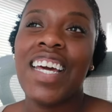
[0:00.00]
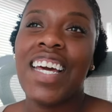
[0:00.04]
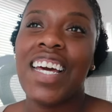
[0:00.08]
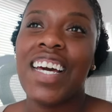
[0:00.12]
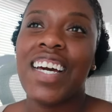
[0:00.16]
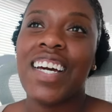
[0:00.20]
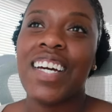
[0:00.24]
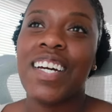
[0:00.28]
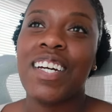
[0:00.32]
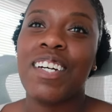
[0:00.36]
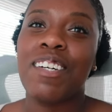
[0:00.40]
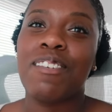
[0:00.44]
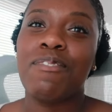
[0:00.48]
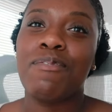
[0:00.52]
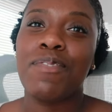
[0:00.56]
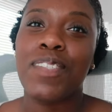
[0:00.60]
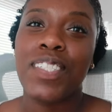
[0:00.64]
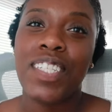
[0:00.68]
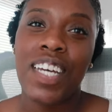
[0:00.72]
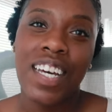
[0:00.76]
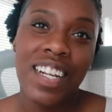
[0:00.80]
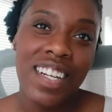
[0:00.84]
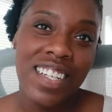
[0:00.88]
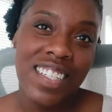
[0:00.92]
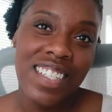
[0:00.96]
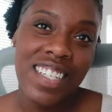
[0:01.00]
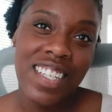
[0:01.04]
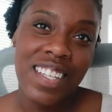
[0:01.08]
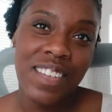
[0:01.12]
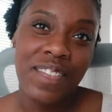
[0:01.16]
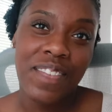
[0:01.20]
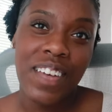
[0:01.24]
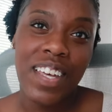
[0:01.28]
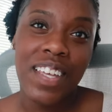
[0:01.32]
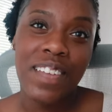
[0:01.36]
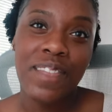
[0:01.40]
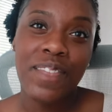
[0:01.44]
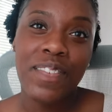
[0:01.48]
Um, shout out to the
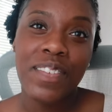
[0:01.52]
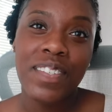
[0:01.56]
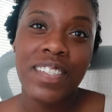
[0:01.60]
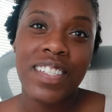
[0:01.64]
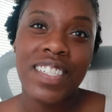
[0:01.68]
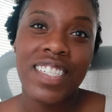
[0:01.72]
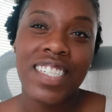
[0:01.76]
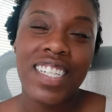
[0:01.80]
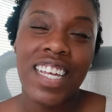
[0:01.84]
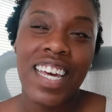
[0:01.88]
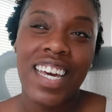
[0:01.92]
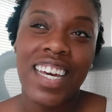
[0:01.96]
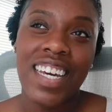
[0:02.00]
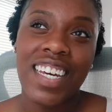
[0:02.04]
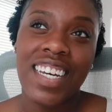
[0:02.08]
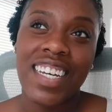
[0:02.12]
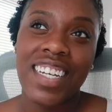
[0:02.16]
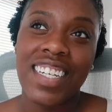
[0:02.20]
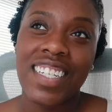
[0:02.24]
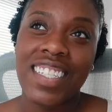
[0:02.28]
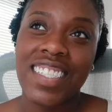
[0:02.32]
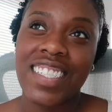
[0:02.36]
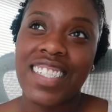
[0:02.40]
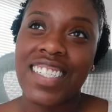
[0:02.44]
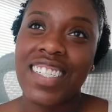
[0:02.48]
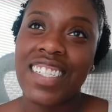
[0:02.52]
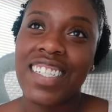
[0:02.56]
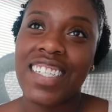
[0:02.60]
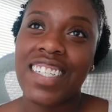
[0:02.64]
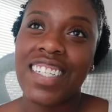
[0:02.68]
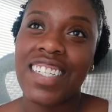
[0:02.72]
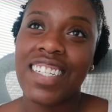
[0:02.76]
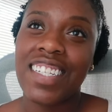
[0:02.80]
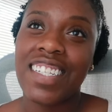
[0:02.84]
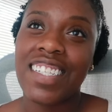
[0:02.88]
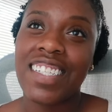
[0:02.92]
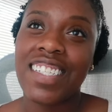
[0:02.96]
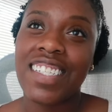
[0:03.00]
faithfuls that
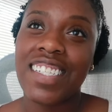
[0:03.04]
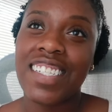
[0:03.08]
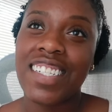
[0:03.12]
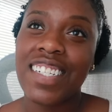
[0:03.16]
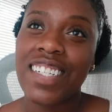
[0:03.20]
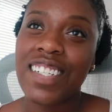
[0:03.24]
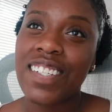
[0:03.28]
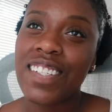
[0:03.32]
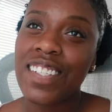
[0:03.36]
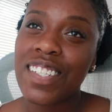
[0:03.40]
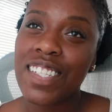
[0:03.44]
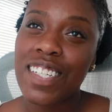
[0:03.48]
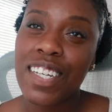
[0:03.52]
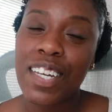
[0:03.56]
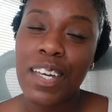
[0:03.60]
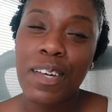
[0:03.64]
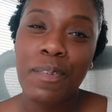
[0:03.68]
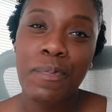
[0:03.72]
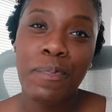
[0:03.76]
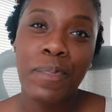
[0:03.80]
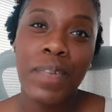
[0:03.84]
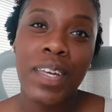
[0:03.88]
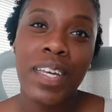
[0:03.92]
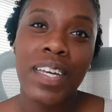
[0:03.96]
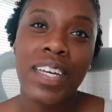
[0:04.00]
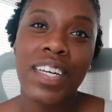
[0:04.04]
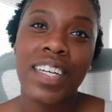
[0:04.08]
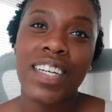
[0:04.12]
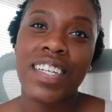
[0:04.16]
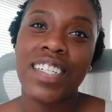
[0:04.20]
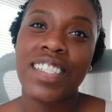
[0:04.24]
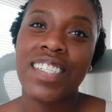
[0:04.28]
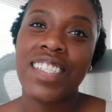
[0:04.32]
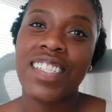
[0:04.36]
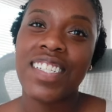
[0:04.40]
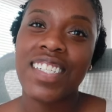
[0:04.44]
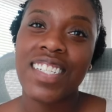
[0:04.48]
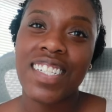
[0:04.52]
still DM
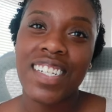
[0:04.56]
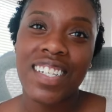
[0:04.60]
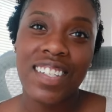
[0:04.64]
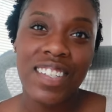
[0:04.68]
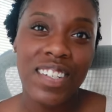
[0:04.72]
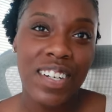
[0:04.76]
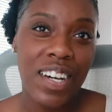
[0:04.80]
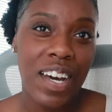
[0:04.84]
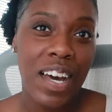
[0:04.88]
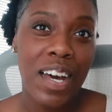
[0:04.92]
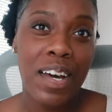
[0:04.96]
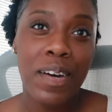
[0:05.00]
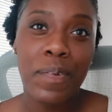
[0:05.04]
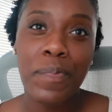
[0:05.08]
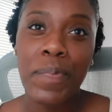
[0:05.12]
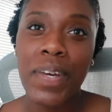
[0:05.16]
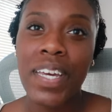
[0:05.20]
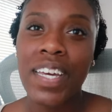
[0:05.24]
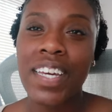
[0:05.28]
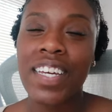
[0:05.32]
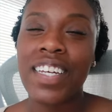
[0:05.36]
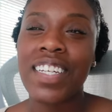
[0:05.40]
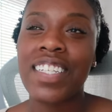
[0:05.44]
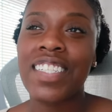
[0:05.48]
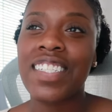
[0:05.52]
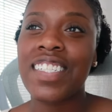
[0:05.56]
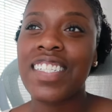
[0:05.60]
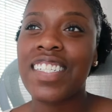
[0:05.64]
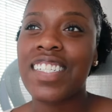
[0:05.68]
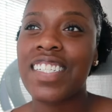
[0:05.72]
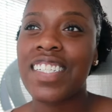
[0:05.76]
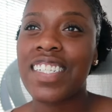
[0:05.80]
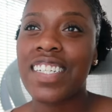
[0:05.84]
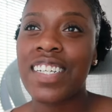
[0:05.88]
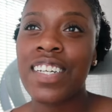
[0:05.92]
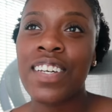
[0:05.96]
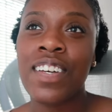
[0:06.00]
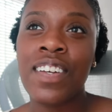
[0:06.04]
me, still comment,
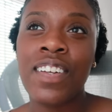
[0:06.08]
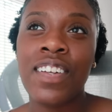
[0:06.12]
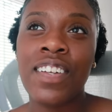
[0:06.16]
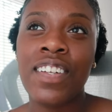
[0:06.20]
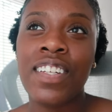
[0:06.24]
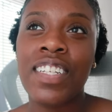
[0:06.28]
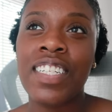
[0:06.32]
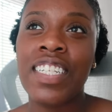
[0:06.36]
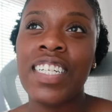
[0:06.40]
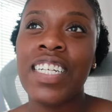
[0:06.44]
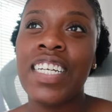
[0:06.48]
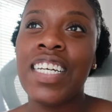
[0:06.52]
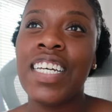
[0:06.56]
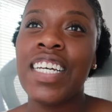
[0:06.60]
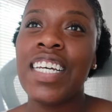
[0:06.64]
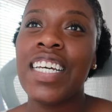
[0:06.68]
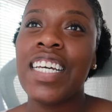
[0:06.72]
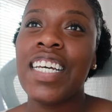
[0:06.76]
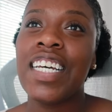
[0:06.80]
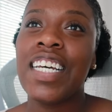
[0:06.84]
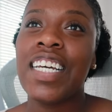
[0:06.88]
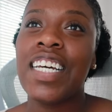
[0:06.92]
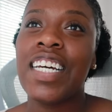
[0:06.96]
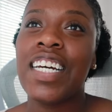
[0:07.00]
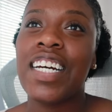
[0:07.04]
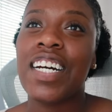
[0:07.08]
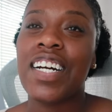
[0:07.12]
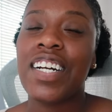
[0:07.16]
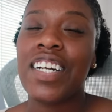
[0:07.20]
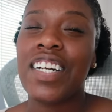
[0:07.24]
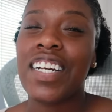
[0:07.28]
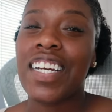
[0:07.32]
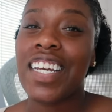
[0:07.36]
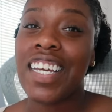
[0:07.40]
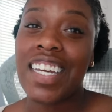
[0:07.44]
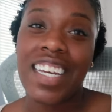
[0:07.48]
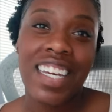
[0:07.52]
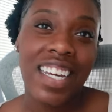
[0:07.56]
still are
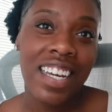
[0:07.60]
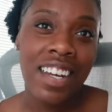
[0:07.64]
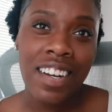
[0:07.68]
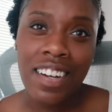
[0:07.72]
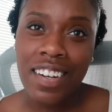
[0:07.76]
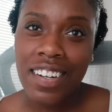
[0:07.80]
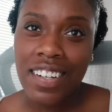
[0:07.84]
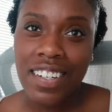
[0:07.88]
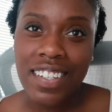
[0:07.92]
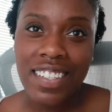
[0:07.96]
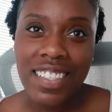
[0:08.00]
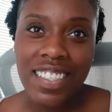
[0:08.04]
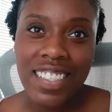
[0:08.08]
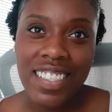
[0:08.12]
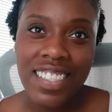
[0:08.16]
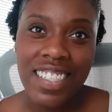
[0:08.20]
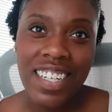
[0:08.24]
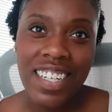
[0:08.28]
here